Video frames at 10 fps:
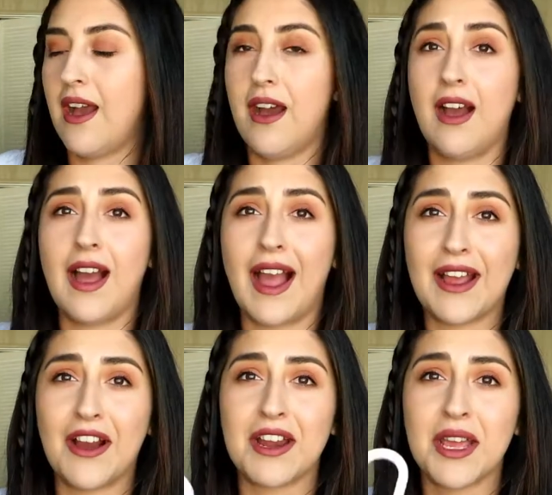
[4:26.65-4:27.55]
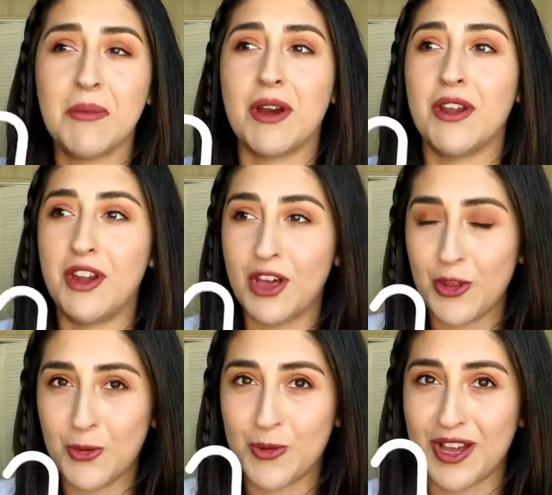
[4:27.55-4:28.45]
Uh, I got him
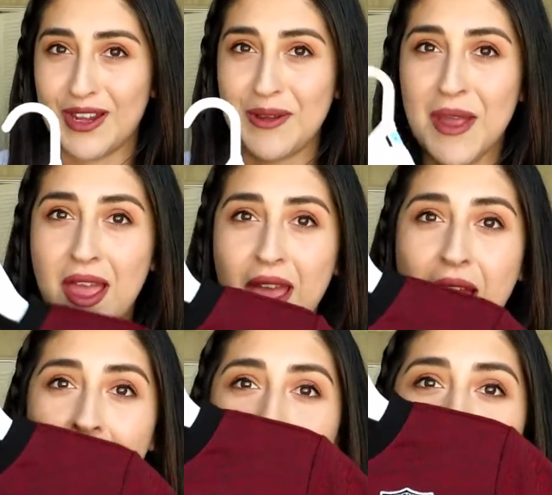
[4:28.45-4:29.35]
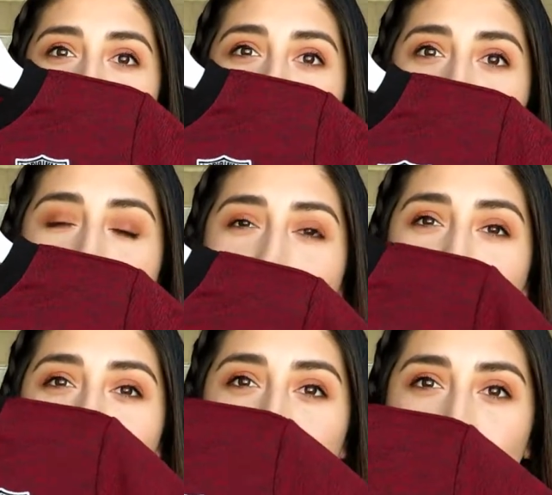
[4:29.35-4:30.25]
another one but
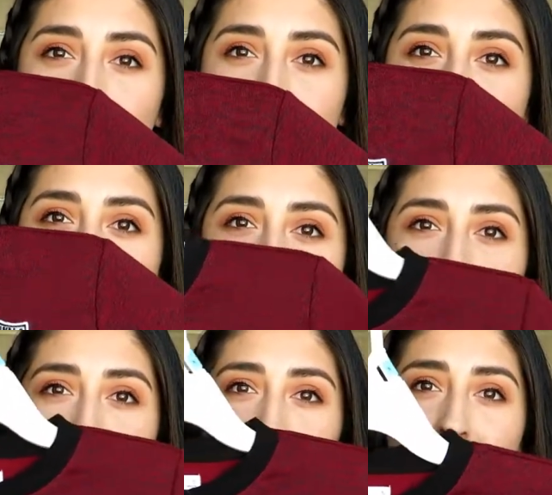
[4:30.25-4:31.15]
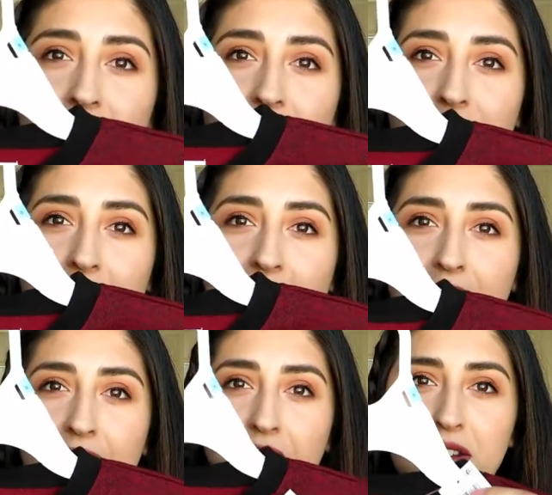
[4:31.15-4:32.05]
in the burgundy color with the
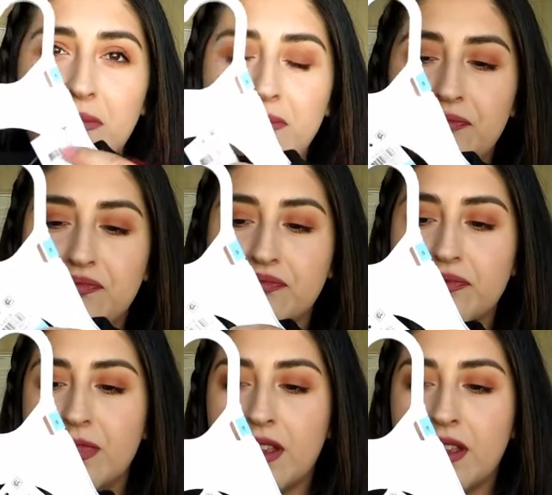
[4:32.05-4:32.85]
lion on them.